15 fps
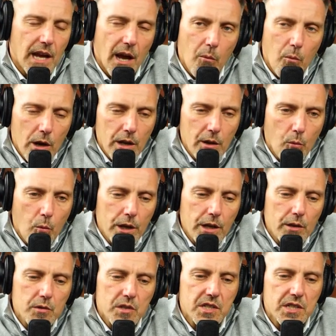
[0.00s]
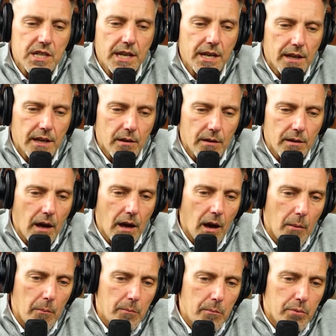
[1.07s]
yeah what do what are you seeing
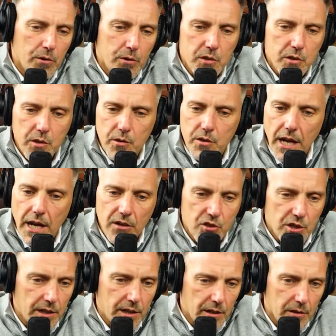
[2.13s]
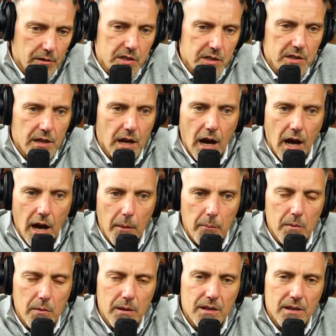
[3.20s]
um, producers engineers uh,